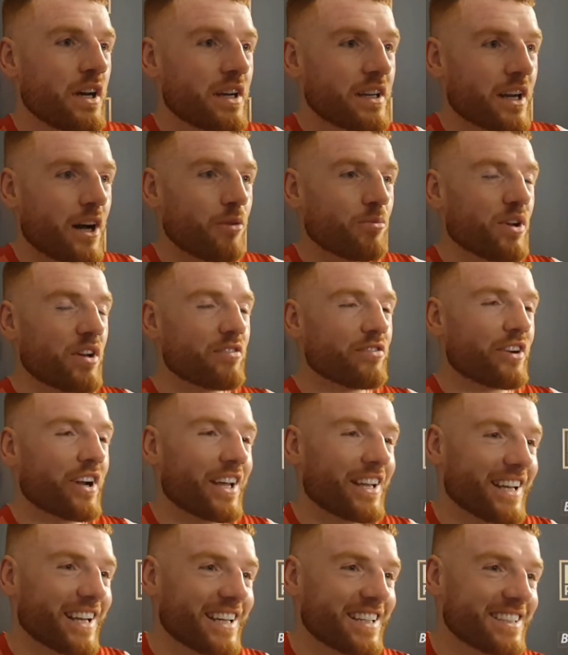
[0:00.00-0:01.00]
Can't wait for
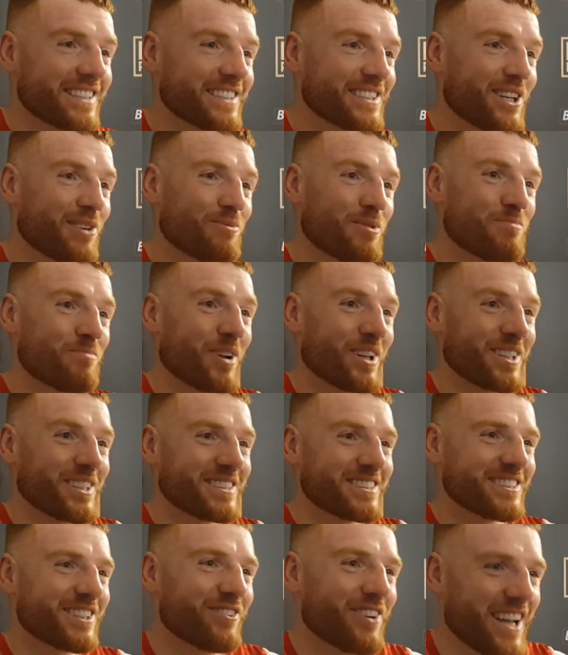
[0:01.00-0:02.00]
that now. That'll be
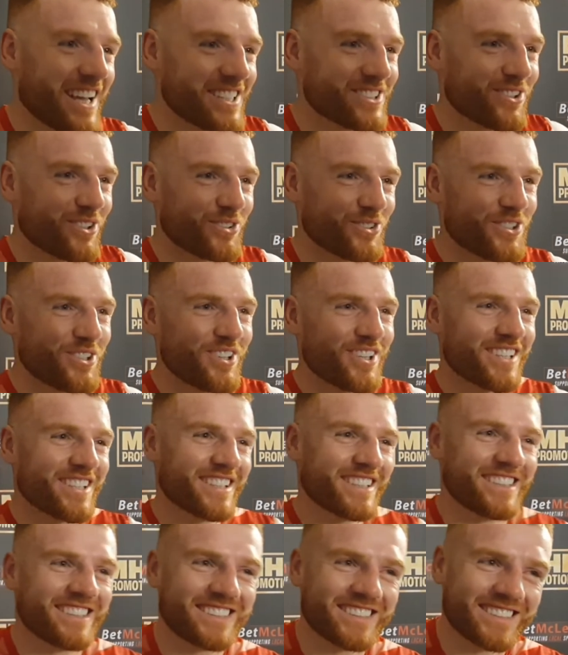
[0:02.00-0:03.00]
brilliant. The Reds on tour.
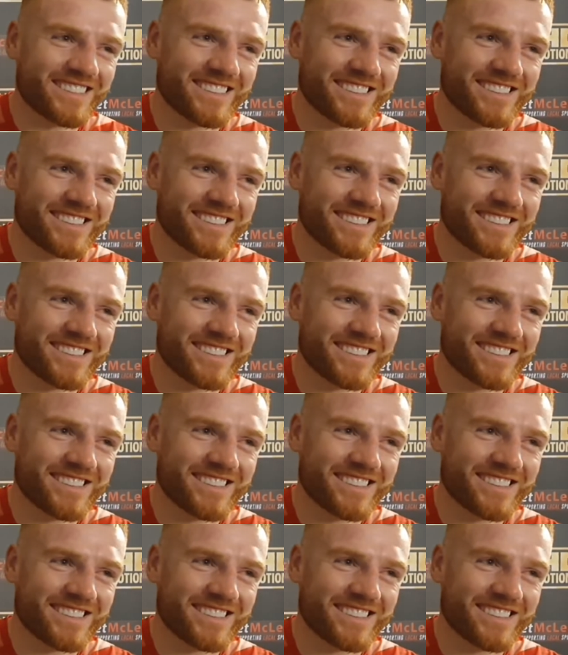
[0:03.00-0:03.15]
Yeah,